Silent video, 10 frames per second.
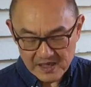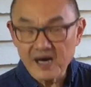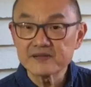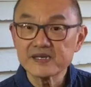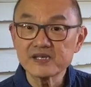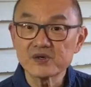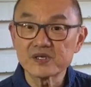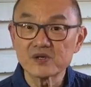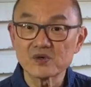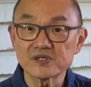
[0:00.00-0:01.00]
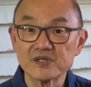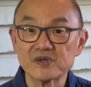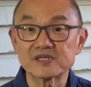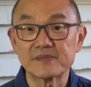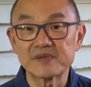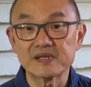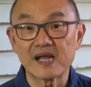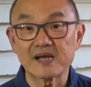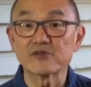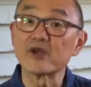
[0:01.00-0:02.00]
I think you can also use something
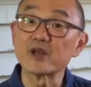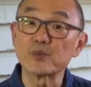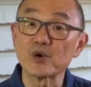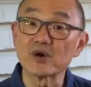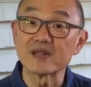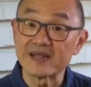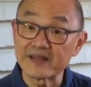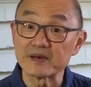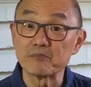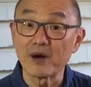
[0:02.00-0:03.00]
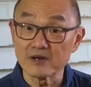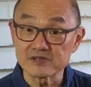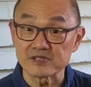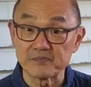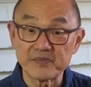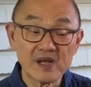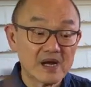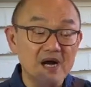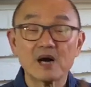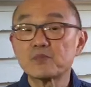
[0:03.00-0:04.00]
like Renapur leather balsam.
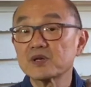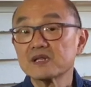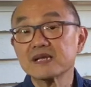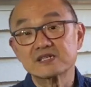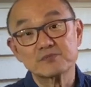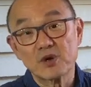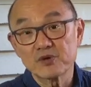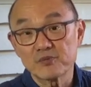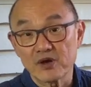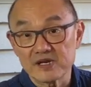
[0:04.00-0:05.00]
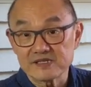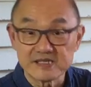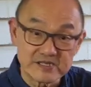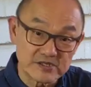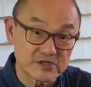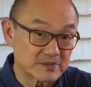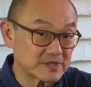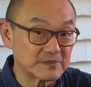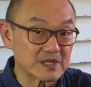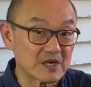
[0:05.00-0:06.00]
I'll put a link to both products in the
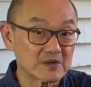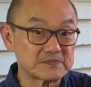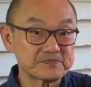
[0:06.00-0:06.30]
description below.